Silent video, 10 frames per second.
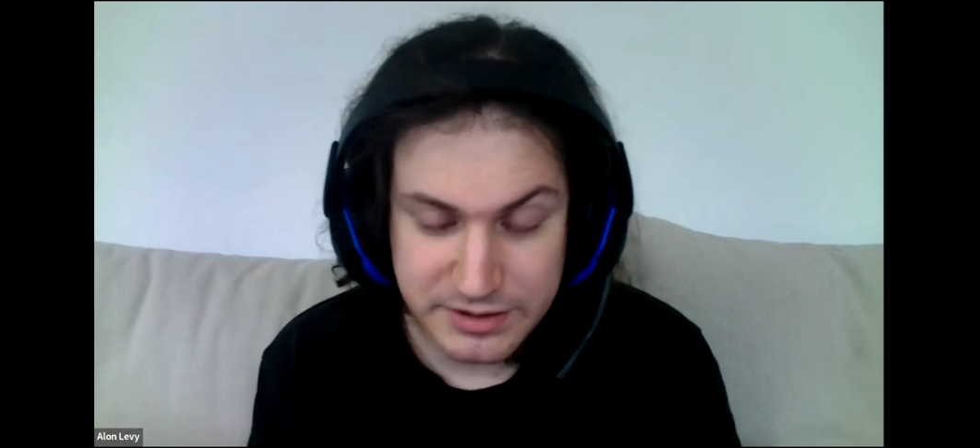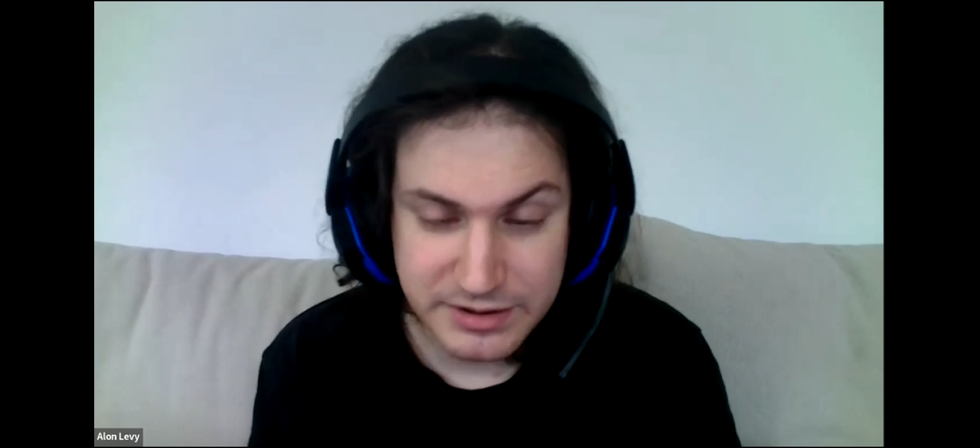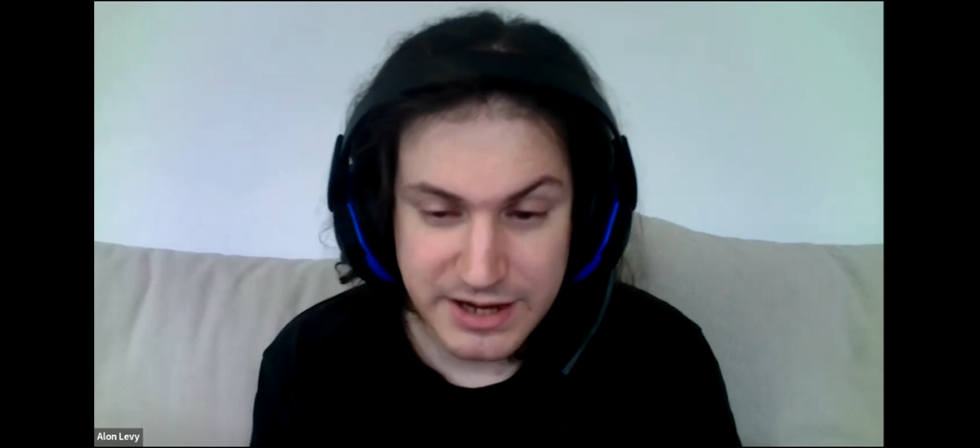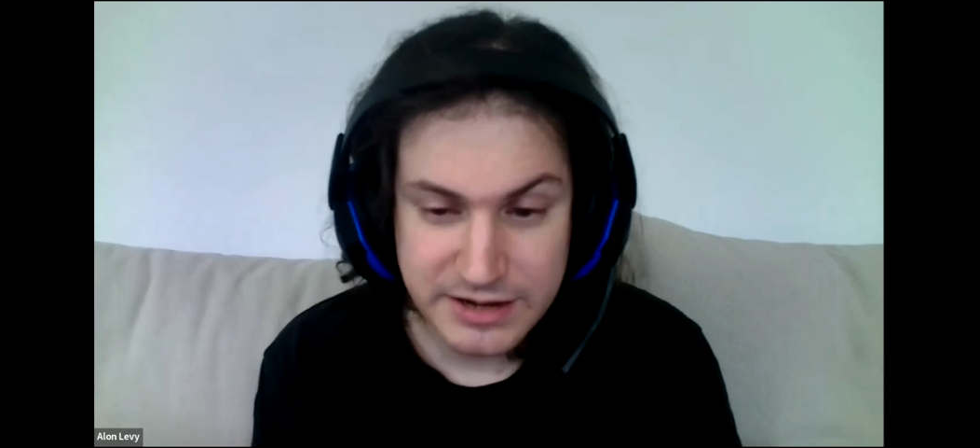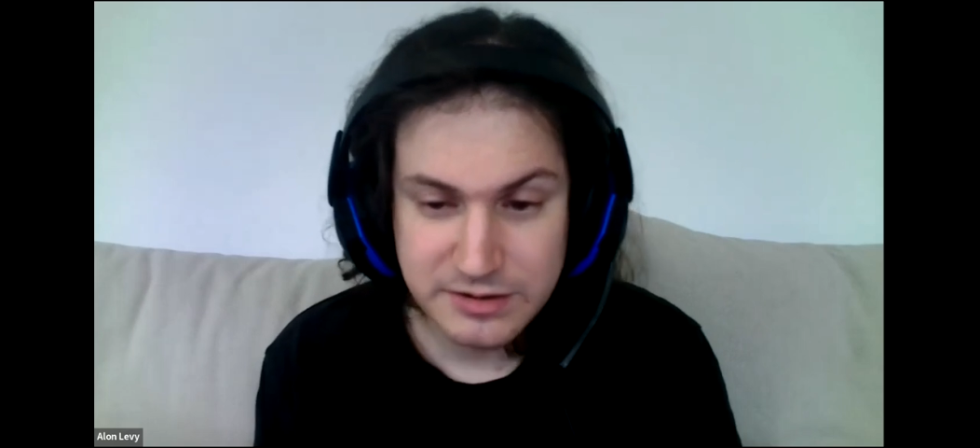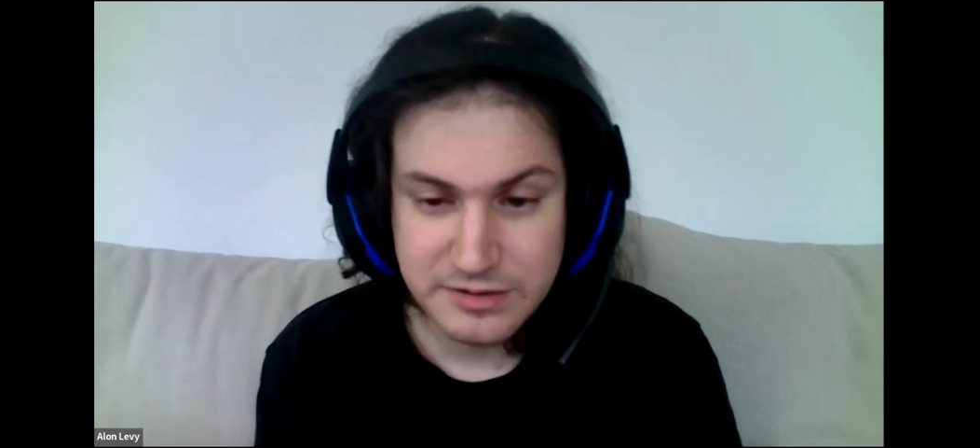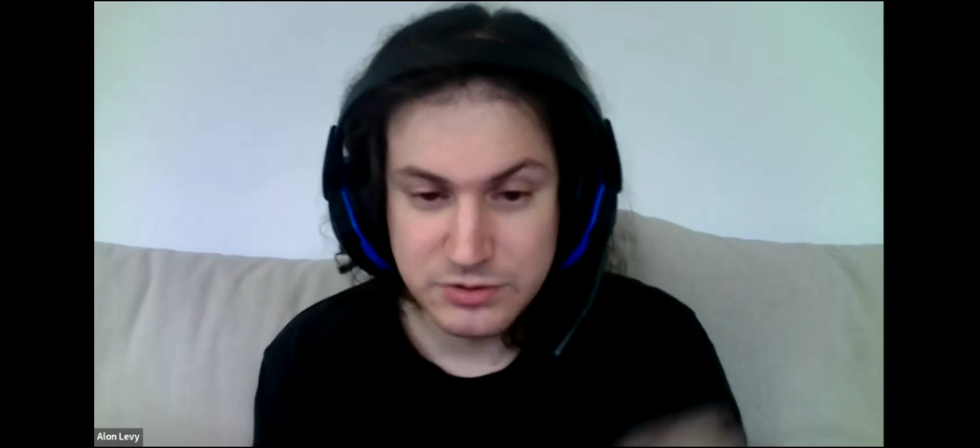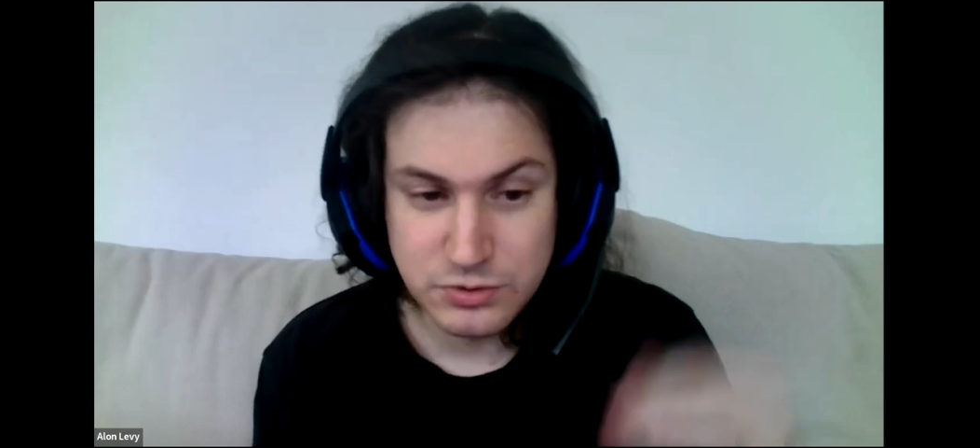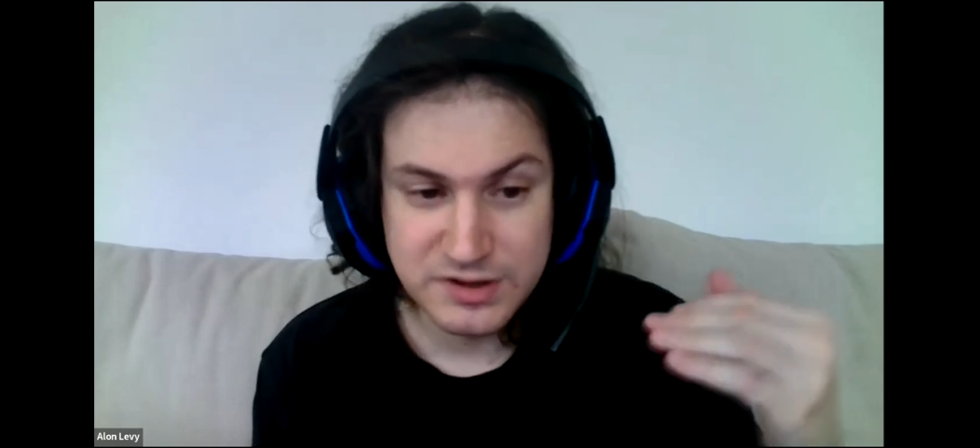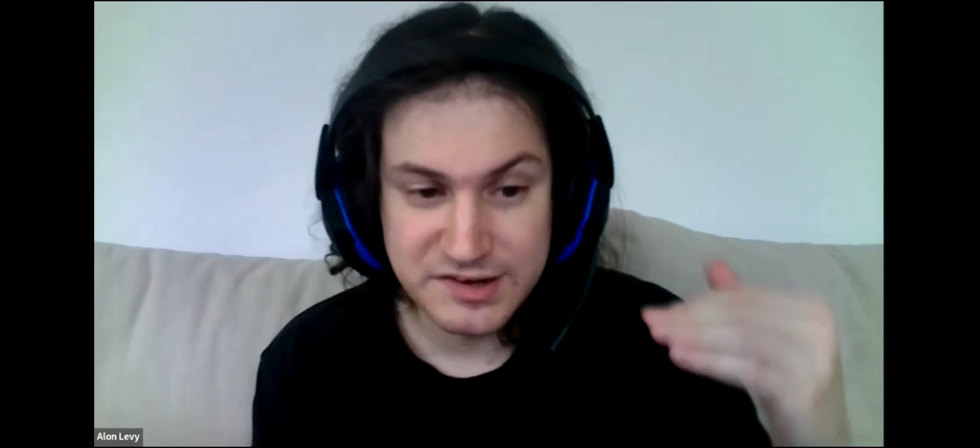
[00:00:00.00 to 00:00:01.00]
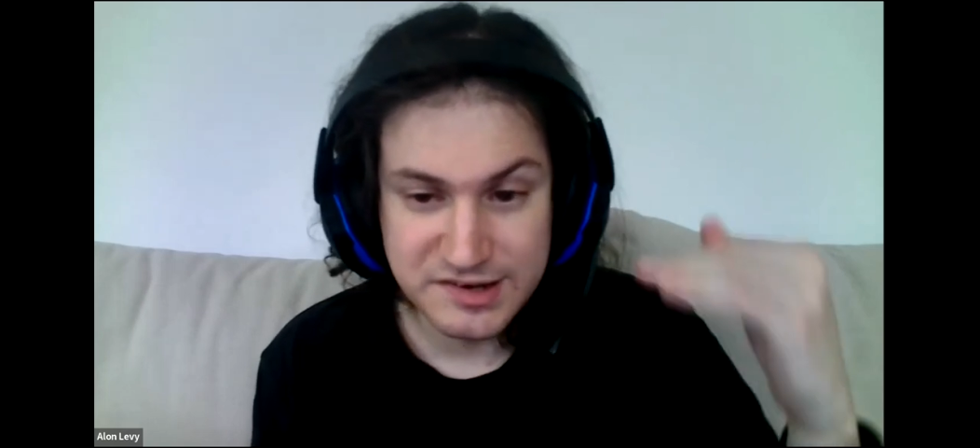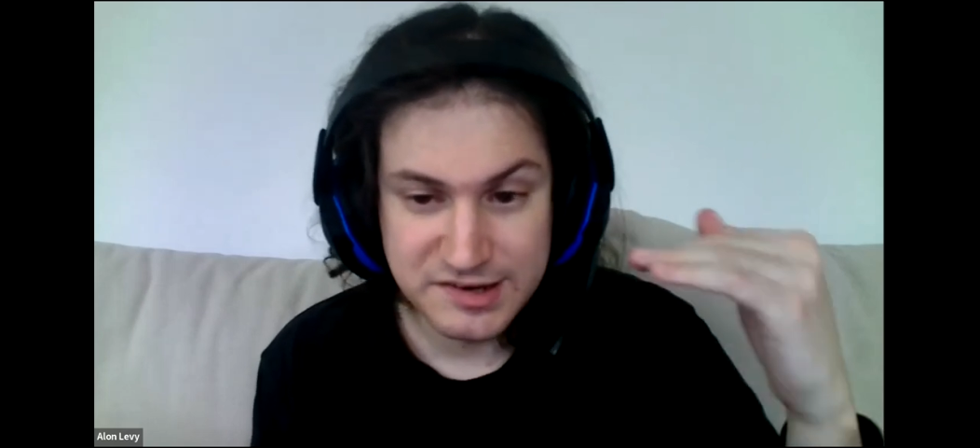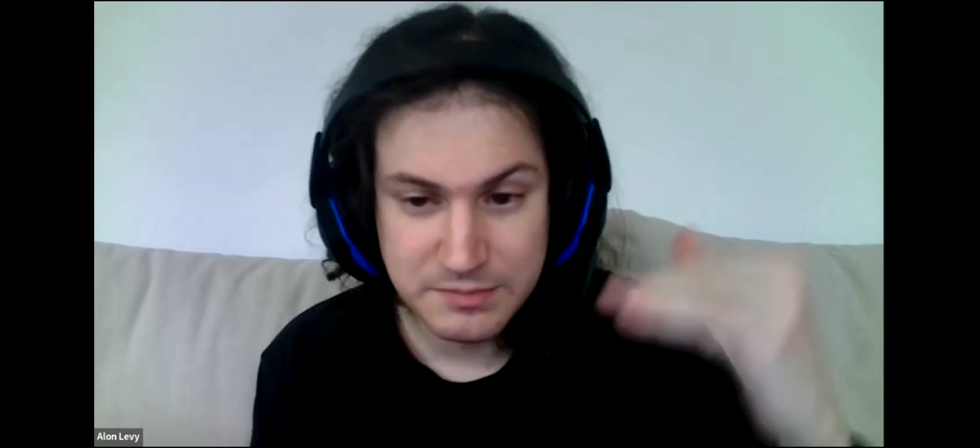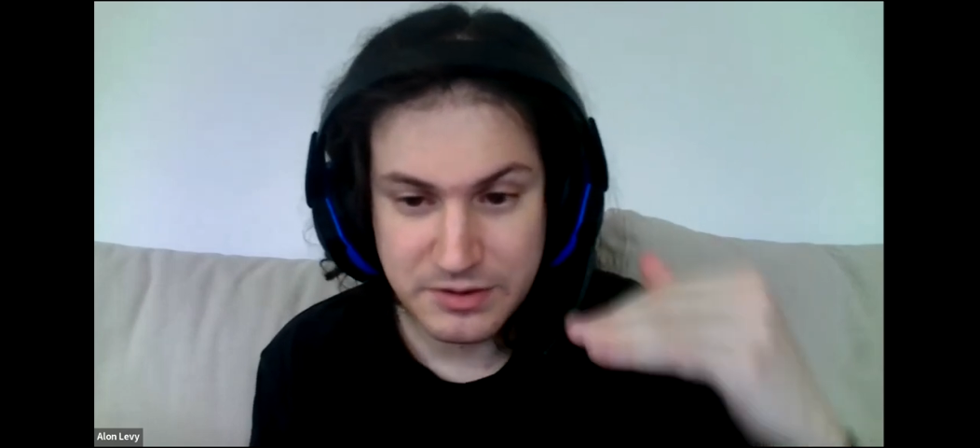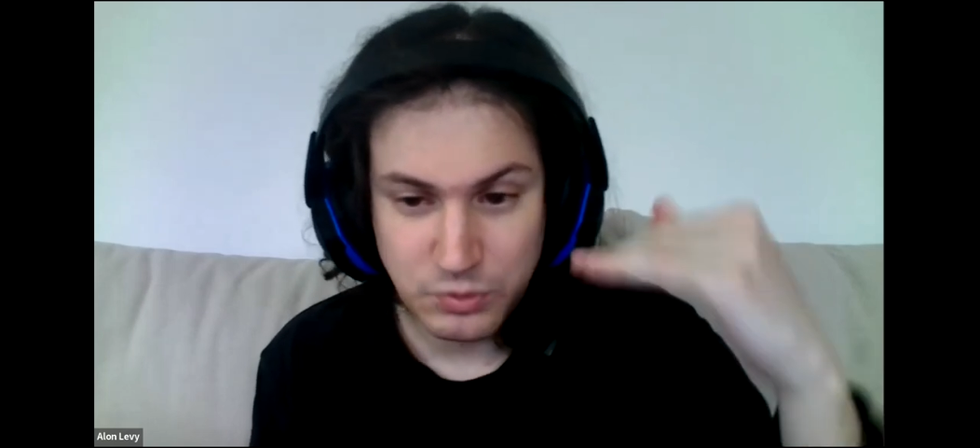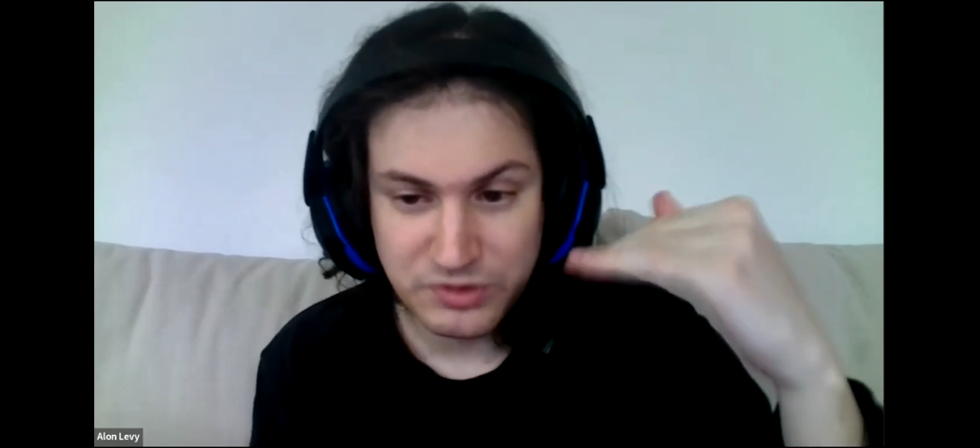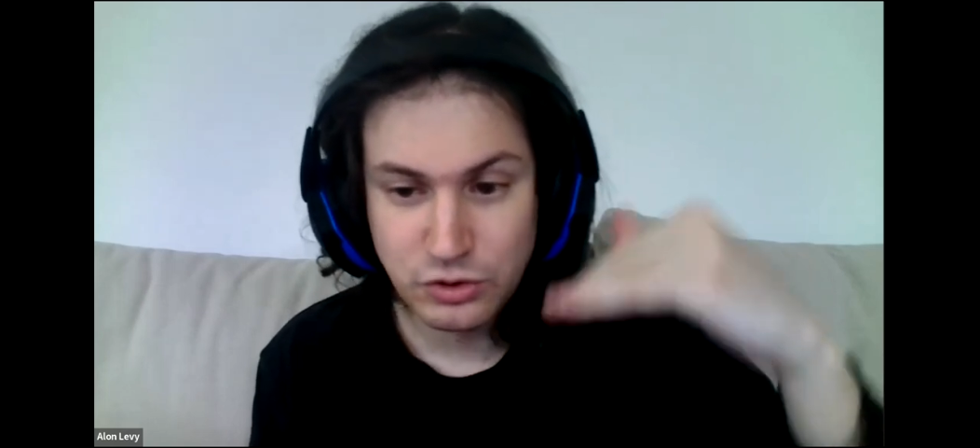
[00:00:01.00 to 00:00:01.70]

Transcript: In Canada, they took a system that was